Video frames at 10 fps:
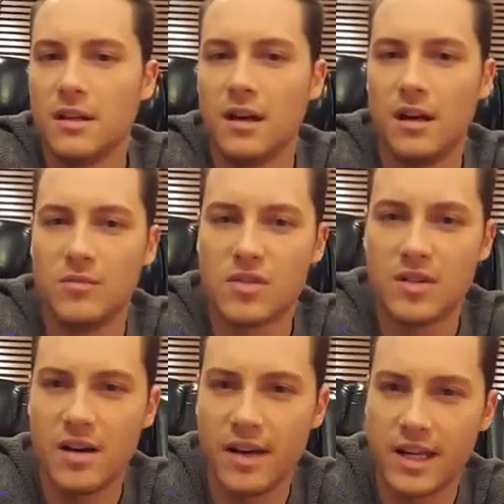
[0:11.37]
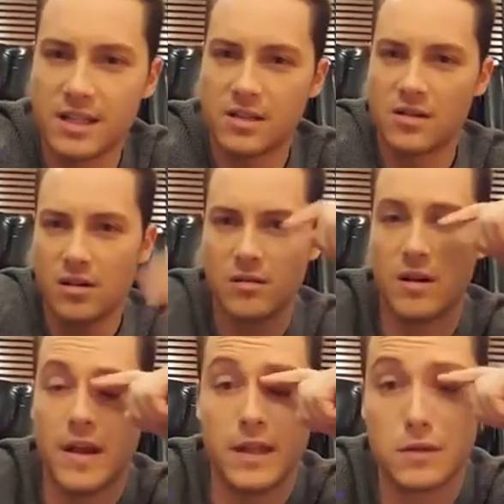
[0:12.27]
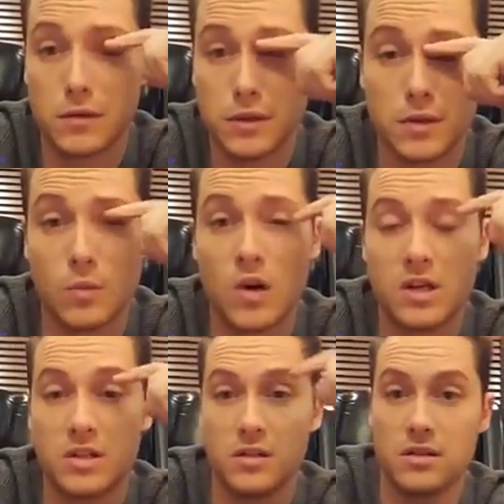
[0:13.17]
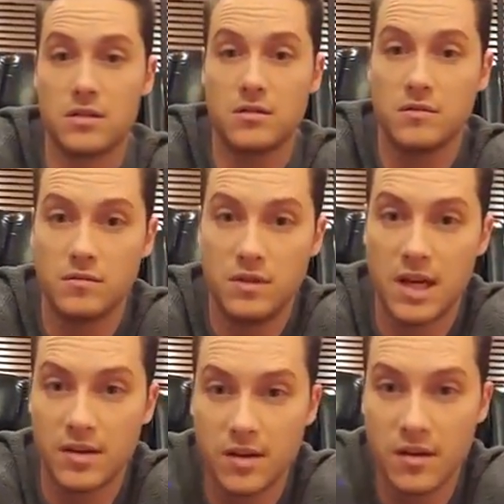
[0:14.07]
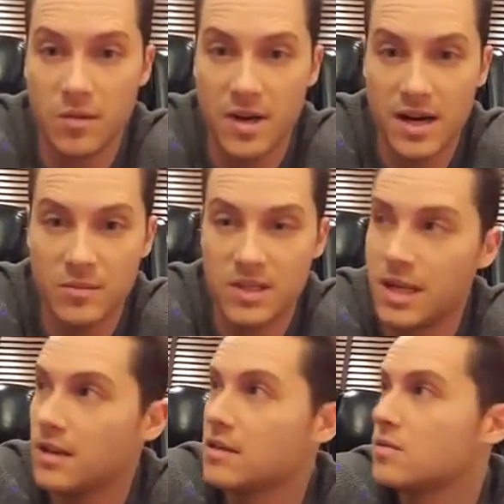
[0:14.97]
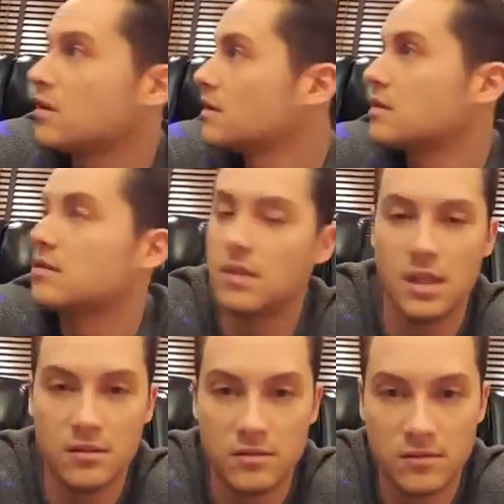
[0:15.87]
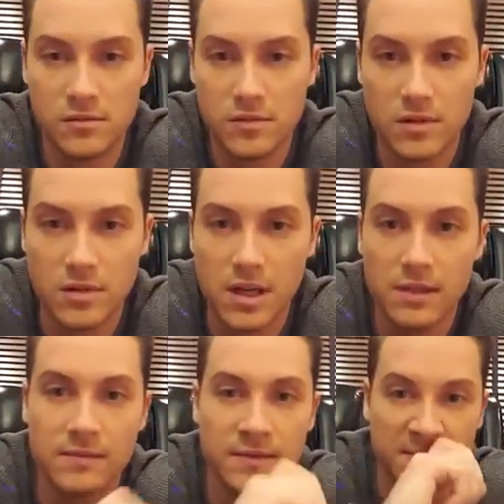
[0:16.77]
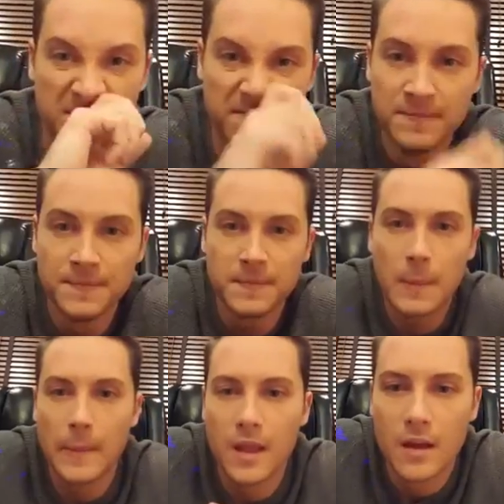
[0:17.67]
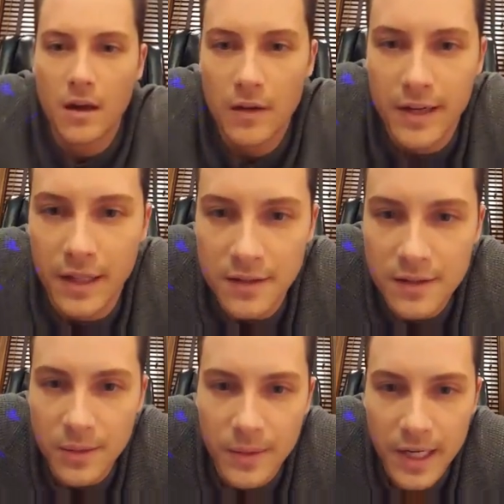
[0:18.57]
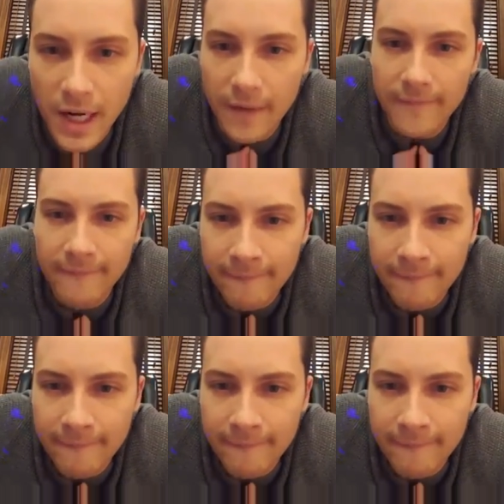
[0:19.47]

So now I guess I start answering some questions down here on the bottom. Is that how this works? Yeah? Okay. Okay, let's see what we got.